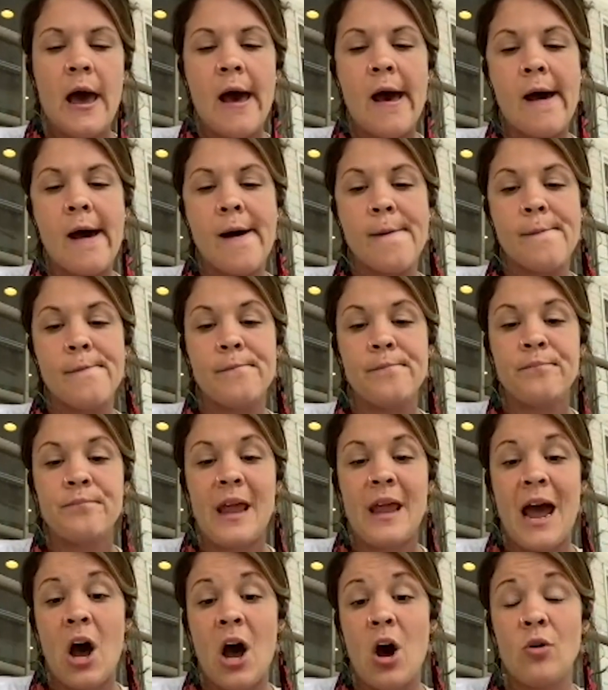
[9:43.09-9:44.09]

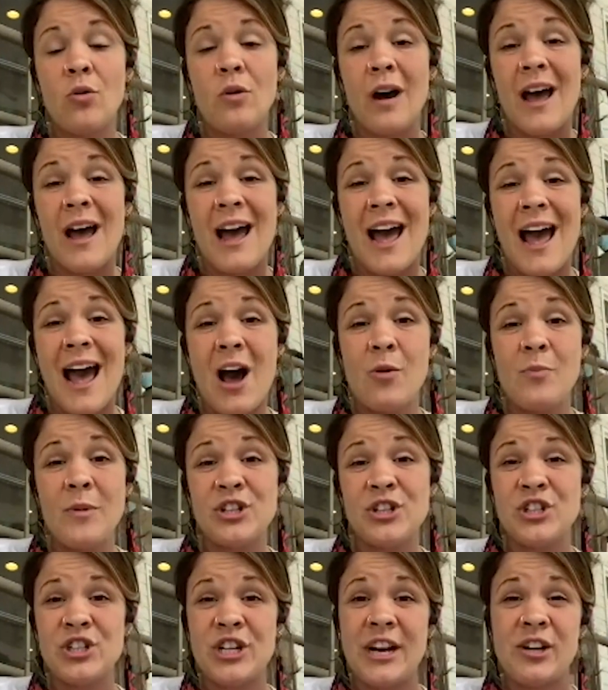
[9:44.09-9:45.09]
how
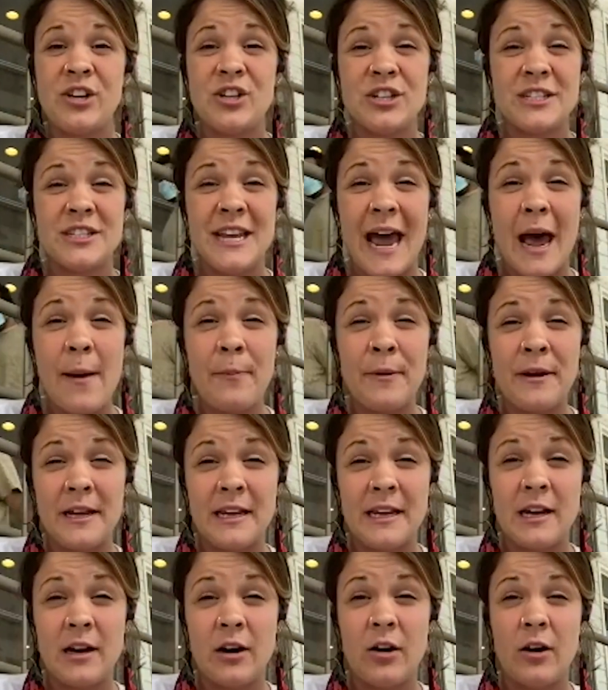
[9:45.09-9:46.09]
much change is
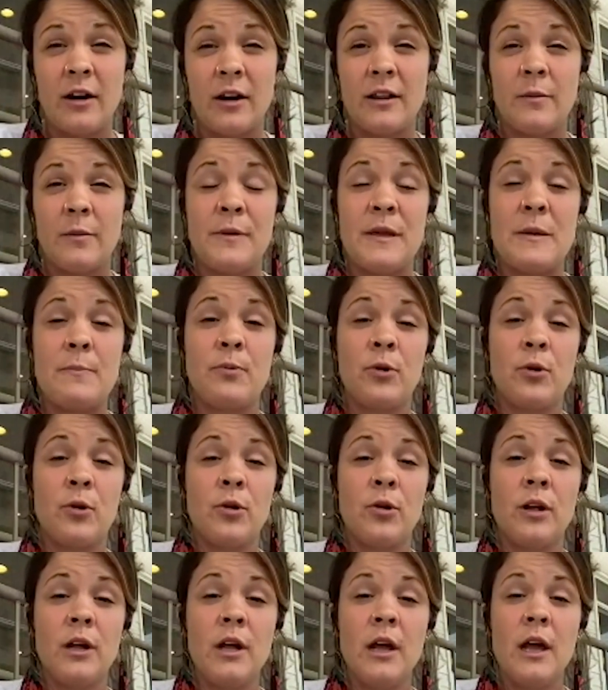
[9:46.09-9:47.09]
happening here, and the
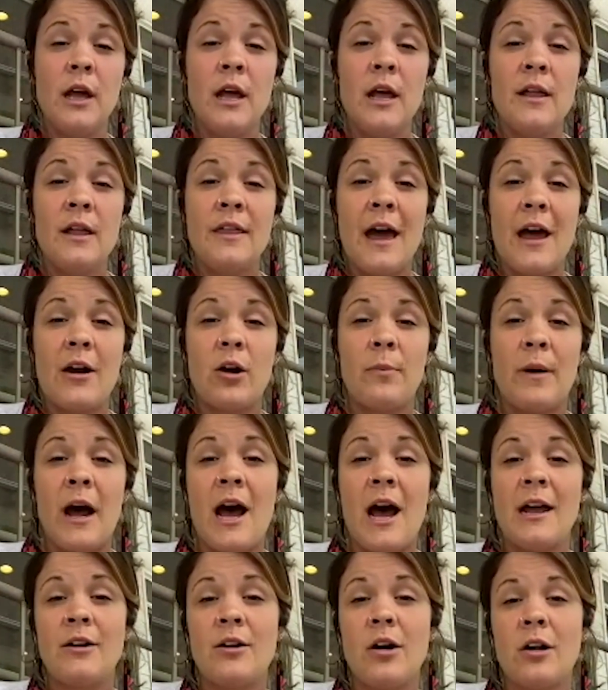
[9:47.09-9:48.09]
people that are
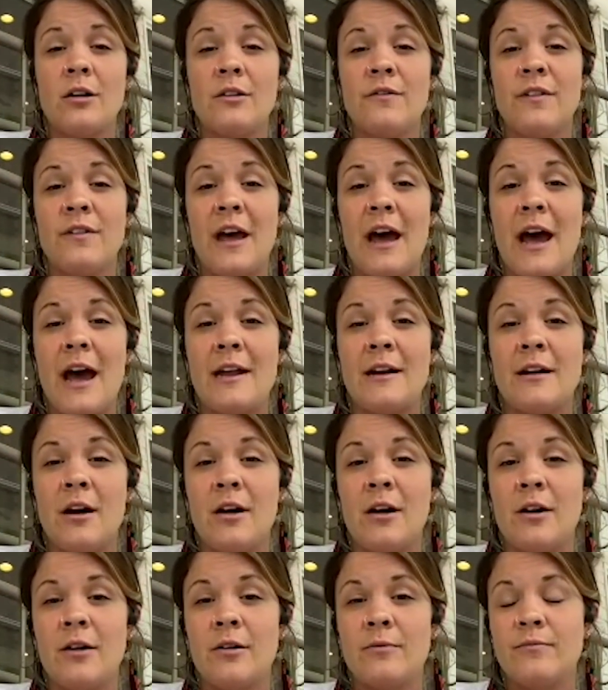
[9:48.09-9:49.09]
behind all of that
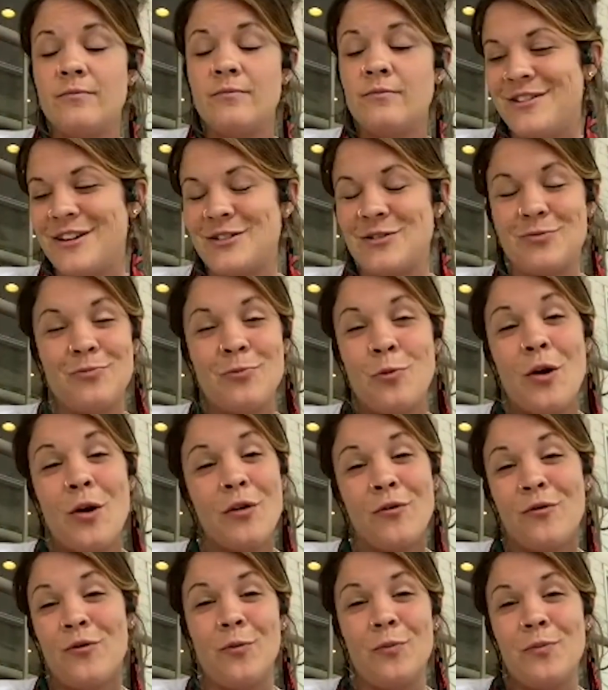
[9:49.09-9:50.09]
are just
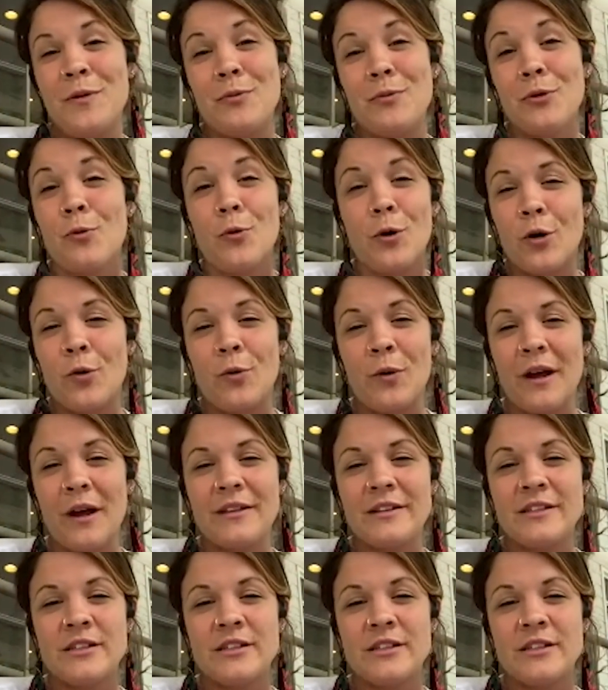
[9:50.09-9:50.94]
wonderful people to work with.